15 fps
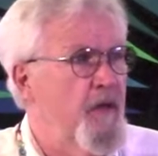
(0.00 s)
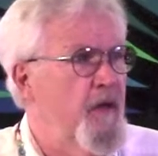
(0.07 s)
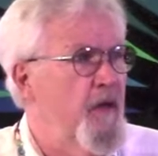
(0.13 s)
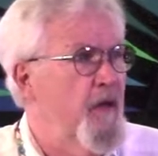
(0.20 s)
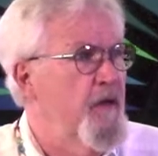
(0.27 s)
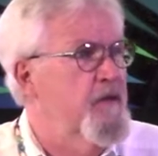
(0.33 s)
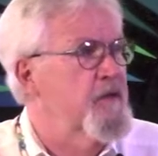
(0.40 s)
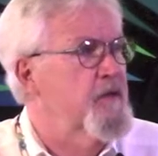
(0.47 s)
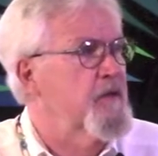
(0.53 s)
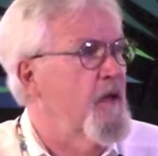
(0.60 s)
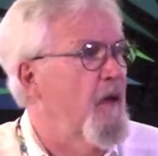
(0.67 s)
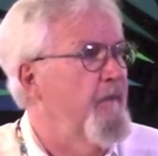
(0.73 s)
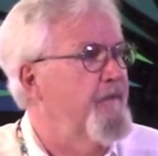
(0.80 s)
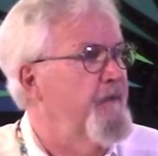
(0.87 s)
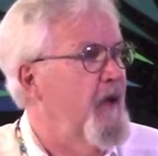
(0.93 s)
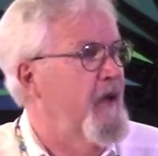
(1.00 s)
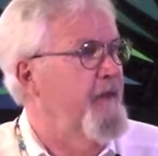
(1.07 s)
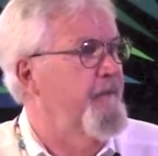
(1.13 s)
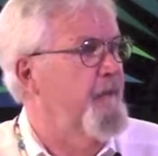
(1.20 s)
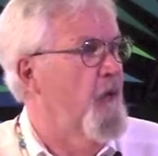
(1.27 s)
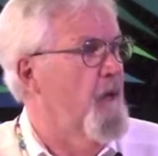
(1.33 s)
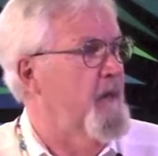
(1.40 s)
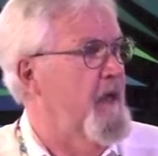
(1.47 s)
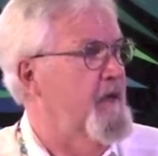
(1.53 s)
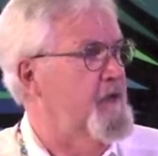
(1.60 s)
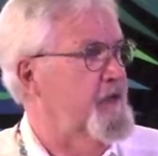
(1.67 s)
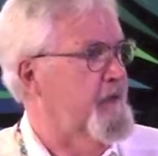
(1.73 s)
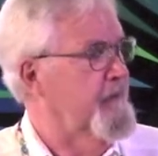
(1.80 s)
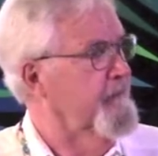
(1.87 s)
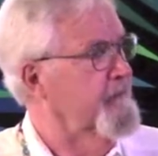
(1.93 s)
years is called faith
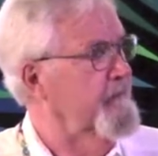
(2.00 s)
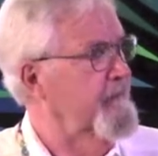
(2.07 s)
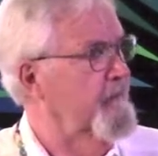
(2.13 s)
formation.